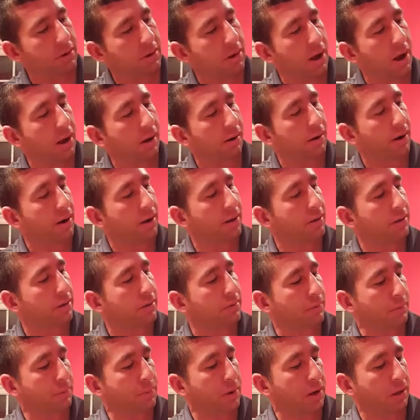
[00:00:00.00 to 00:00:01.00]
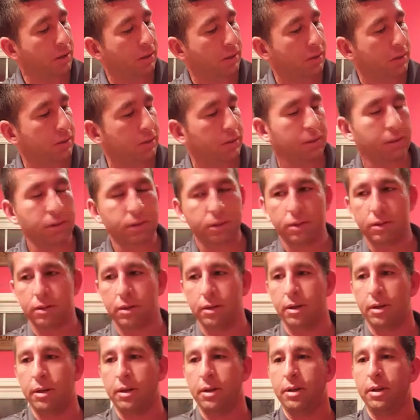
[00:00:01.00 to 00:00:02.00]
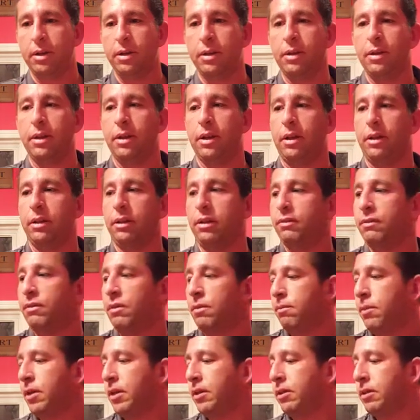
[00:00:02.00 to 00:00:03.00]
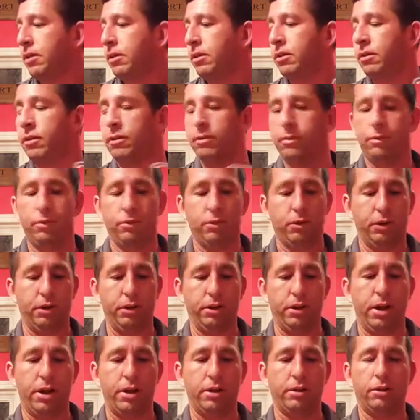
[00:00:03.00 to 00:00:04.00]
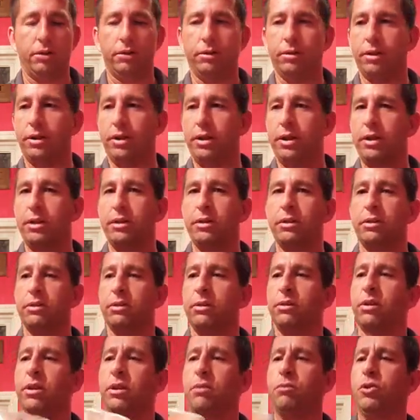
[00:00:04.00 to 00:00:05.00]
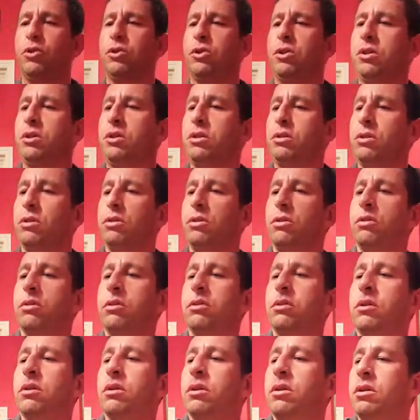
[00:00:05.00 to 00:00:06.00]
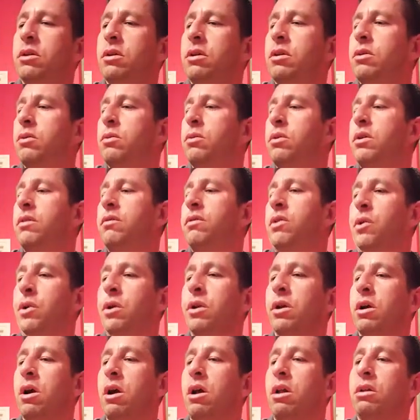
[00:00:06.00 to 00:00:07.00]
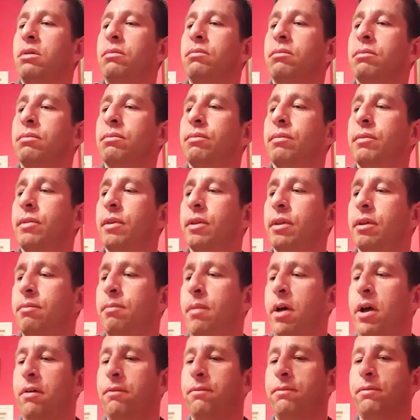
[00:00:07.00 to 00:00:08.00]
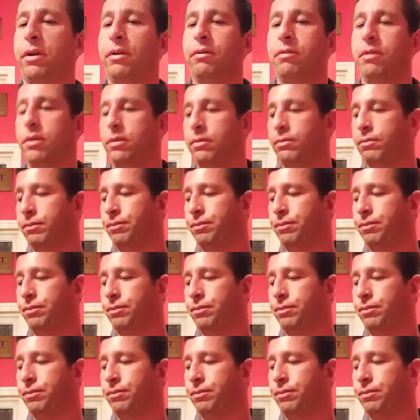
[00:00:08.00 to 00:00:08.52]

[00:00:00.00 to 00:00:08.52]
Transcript: I'll add them to my collection. I love them pieces. Green lights, greenies, green machines, whatever you want to call them. My favorite.